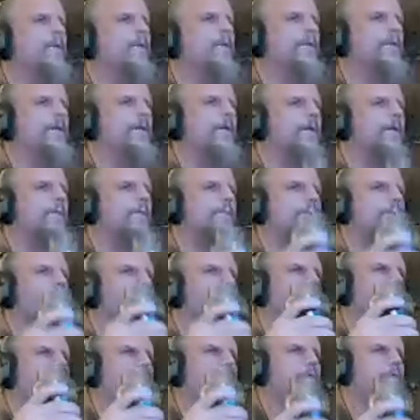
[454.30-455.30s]
You can pretty
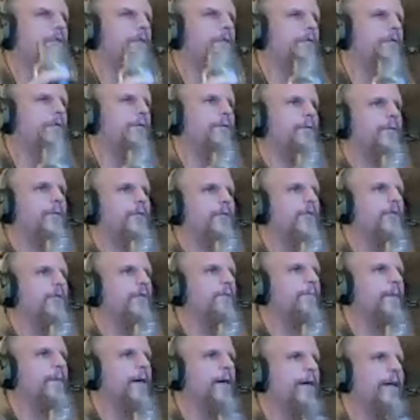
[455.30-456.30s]
much use just
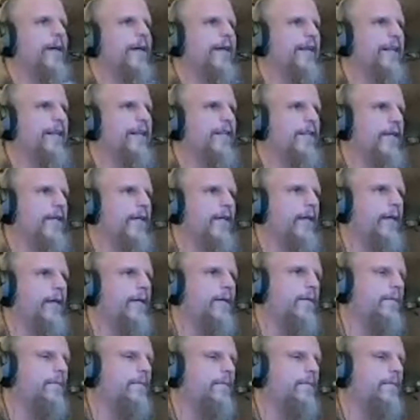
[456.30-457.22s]
about anything